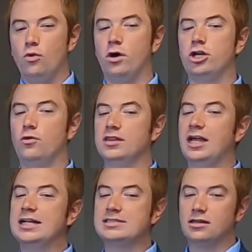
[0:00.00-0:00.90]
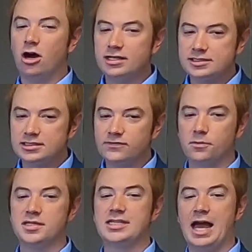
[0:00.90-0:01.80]
While no one likes losses
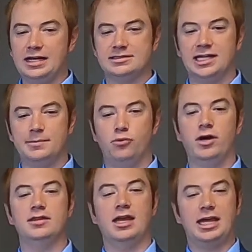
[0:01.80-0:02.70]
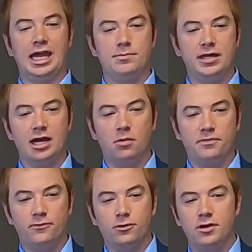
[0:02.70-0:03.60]
from a tax standpoint, they can be
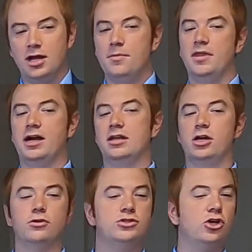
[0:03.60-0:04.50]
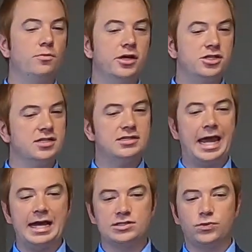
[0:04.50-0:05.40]
helpful. I'm not going to go too much into
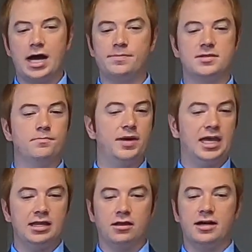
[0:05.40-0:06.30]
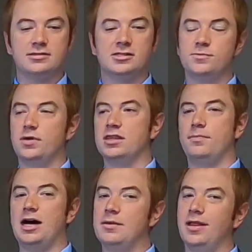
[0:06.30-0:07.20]
tax swaps and banking losses, but the
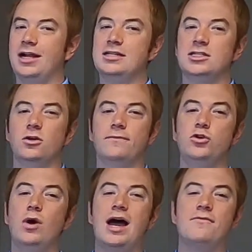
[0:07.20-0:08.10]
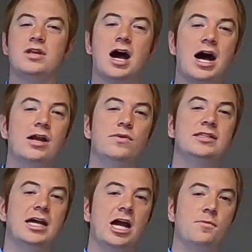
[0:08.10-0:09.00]
bottom line is if you have
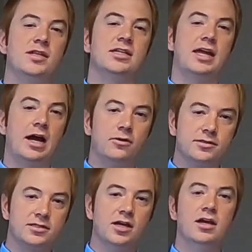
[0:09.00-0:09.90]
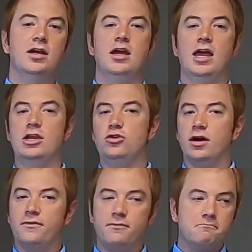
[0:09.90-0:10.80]
non-retirement accounts and you
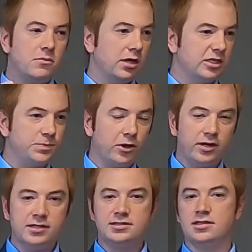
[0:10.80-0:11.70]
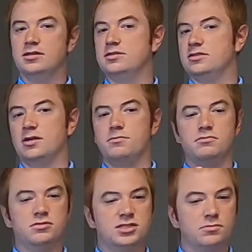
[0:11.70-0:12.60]
have experiences
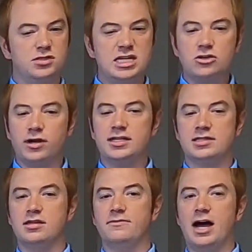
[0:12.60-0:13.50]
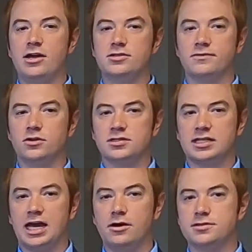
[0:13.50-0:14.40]
some decrease in the values of those
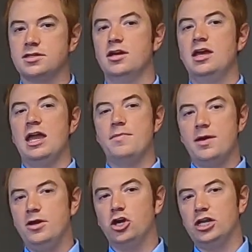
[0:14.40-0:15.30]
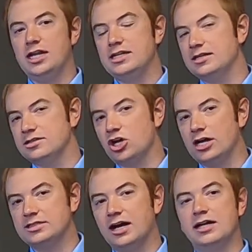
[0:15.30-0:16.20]
accounts, it may be a good idea to
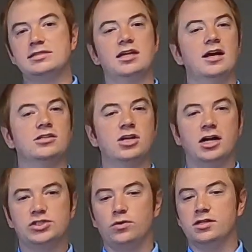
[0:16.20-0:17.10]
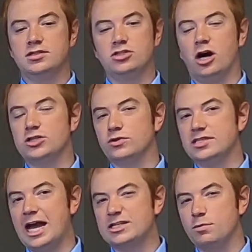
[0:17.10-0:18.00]
talk to us, talk to a
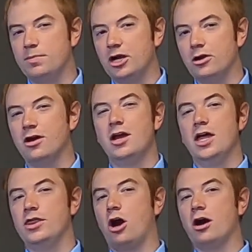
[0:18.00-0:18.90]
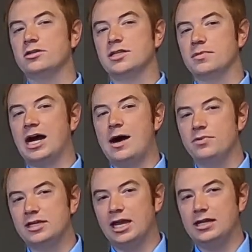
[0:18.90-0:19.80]
tax preparer. There are some
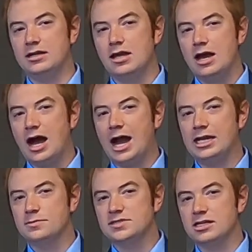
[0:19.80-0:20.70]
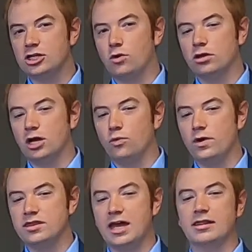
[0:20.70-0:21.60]
complicated items that go along
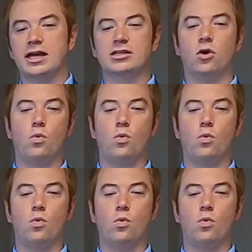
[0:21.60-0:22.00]
with that, like the